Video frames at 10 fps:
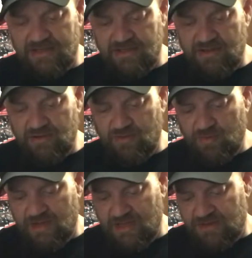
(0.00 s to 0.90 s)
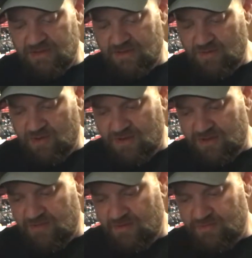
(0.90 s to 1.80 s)
it on the way out the door, and I
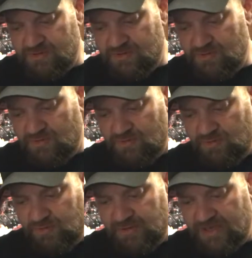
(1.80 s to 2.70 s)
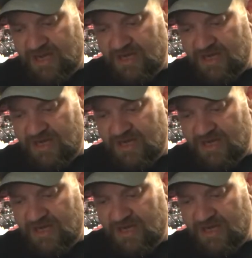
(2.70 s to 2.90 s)
thought it was too cool to not